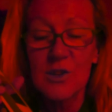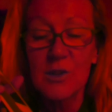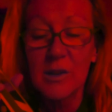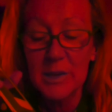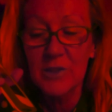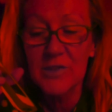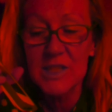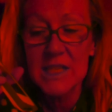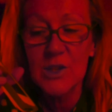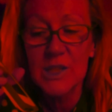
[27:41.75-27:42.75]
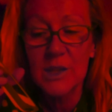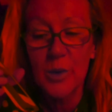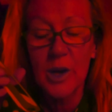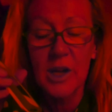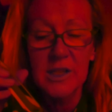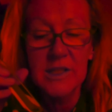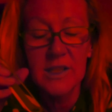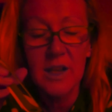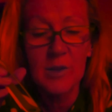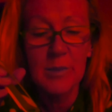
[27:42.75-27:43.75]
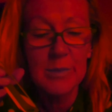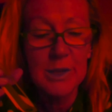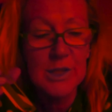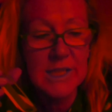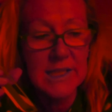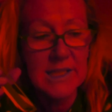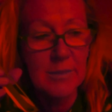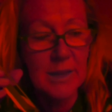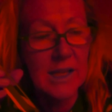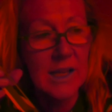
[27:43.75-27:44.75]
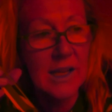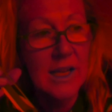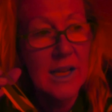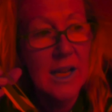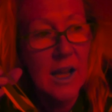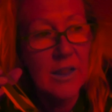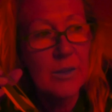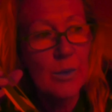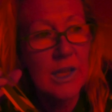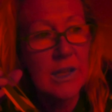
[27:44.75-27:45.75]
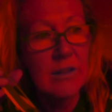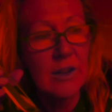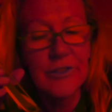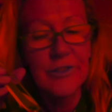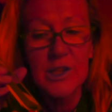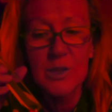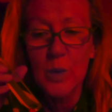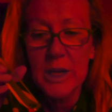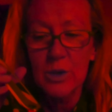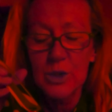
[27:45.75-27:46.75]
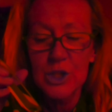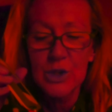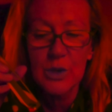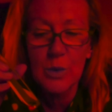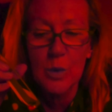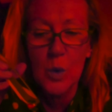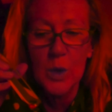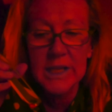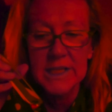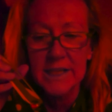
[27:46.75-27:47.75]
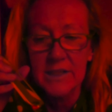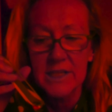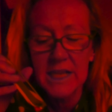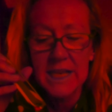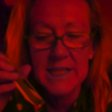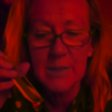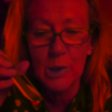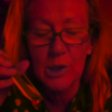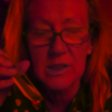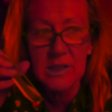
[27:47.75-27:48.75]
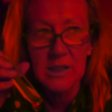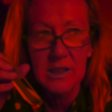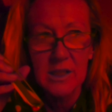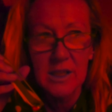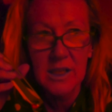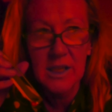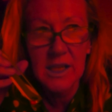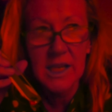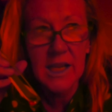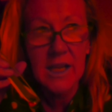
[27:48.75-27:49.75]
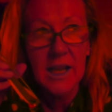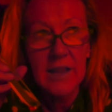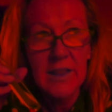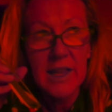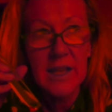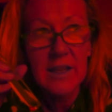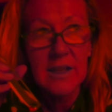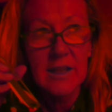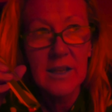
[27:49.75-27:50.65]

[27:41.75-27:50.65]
I mean, obviously you did the work, because I remember you said something like, I think within a first week or two you were walking down to the letterbox, and then